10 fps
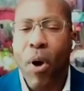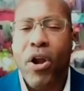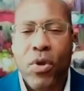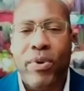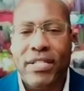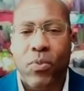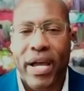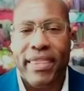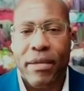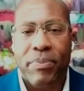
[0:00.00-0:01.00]
part of the reason
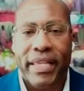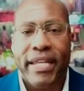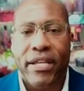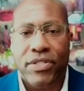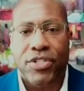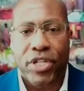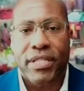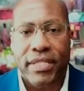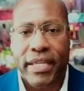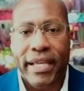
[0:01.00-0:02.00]
why I think millennials and
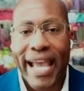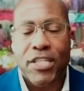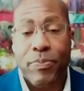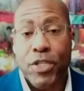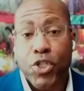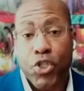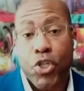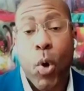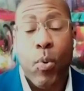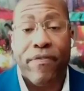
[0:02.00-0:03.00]
Gen Z has been
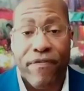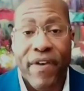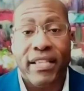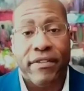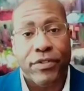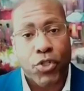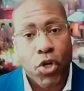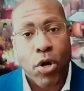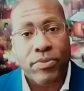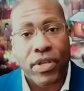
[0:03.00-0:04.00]
so effective in
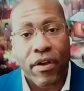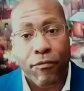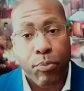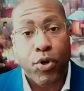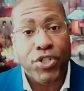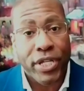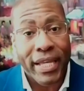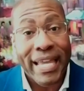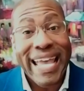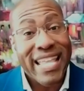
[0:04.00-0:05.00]
terms of
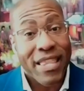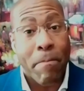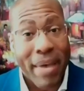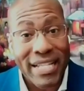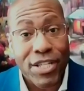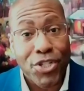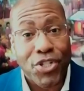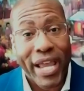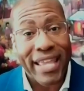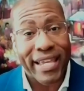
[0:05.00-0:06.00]
pushing the
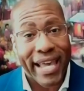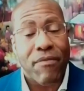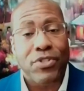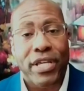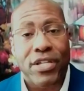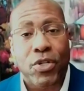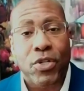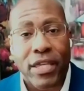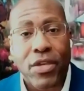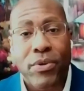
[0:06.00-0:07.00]
message and the conversation
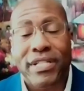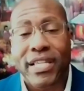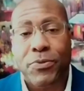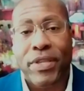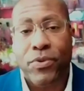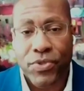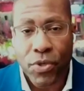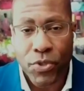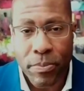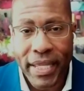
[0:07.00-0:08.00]
around unions has been through
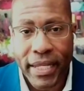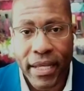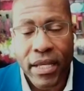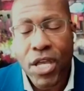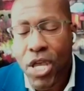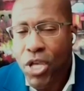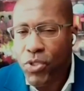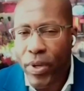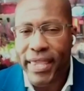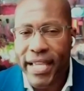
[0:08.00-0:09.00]
social media.
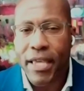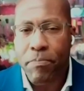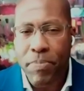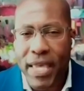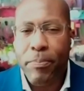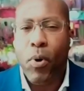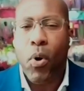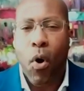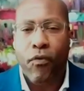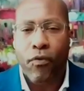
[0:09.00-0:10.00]
So I think that
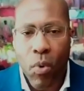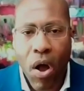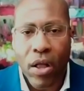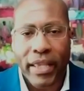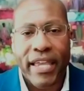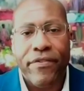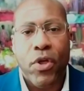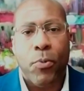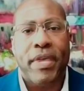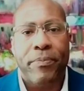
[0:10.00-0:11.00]
people overall,
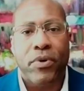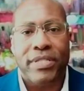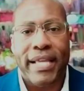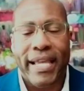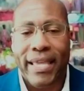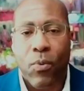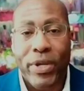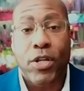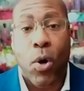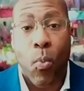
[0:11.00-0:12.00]
even though people are saying
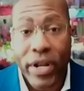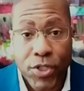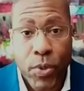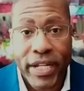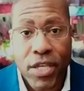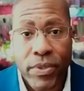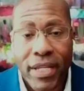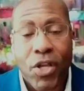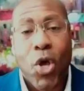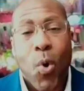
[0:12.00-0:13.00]
that we don't want to join a
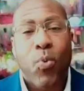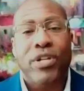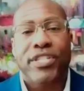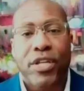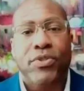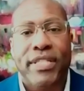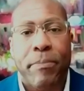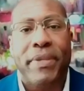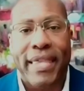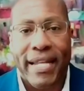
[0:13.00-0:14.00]
union, we're still
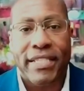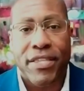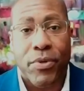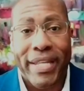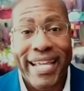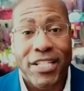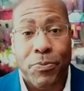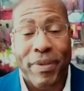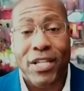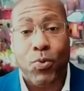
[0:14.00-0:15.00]
sympathetic to their
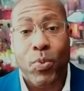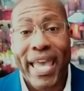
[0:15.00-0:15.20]
needs because